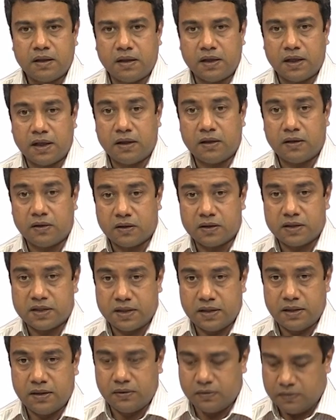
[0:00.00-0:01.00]
del dot
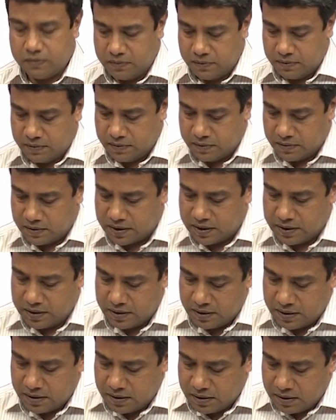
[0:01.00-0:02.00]
cu. Okay.
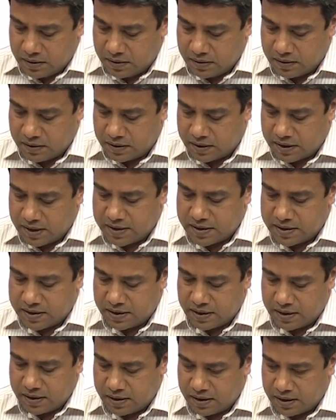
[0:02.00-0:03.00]
On the right
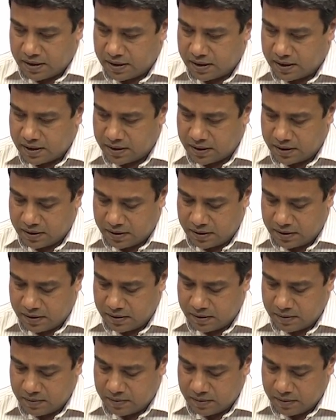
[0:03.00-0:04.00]
side I had,
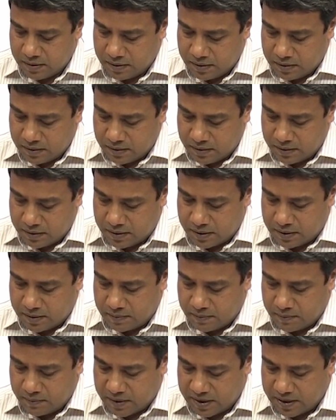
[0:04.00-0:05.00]
okay,
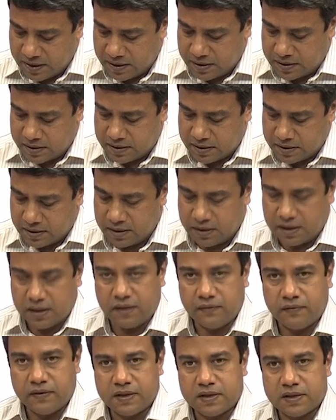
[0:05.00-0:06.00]
minus the
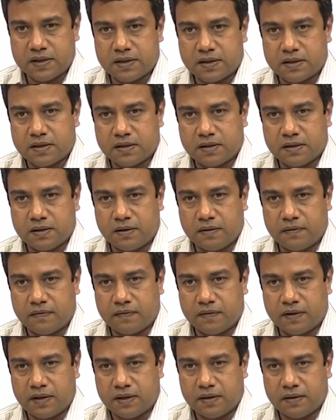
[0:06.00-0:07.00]
divergence
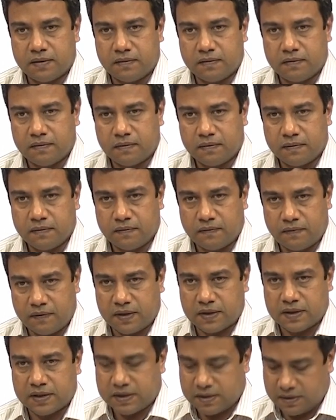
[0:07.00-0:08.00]
of the
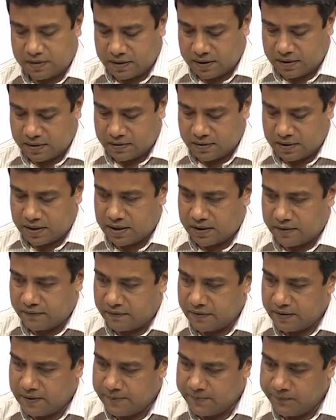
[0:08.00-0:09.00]
flux. Okay. So, I
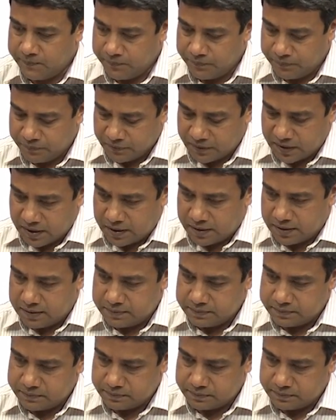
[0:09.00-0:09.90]
have, okay,